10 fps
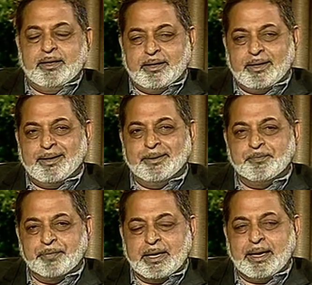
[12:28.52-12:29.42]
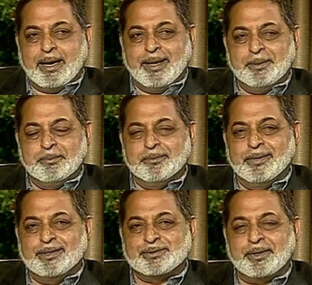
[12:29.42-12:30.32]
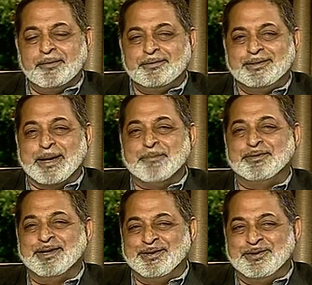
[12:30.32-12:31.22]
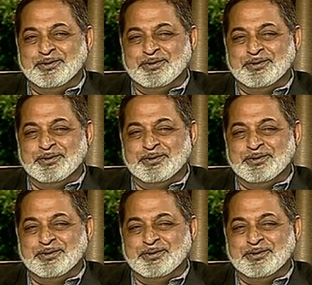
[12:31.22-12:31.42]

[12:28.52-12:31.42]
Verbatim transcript: Um, I am uh, sort of tempted